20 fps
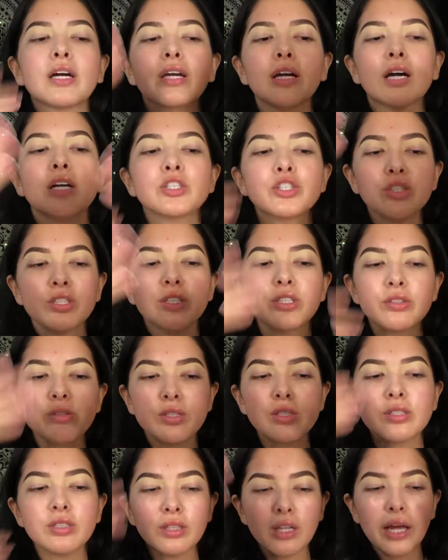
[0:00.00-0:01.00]
I actually
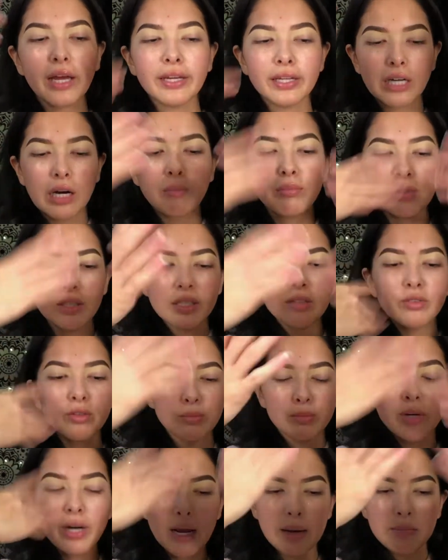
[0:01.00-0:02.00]
used to like not believe in
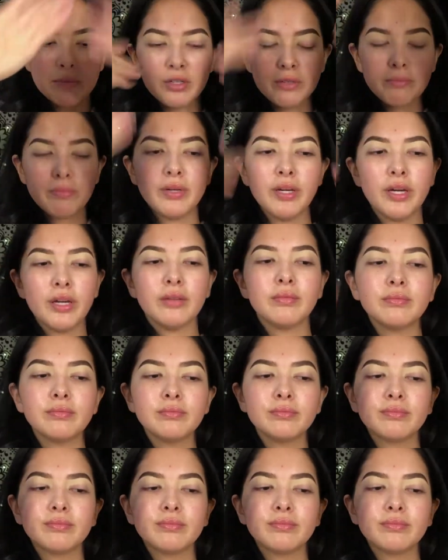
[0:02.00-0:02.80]
primer, but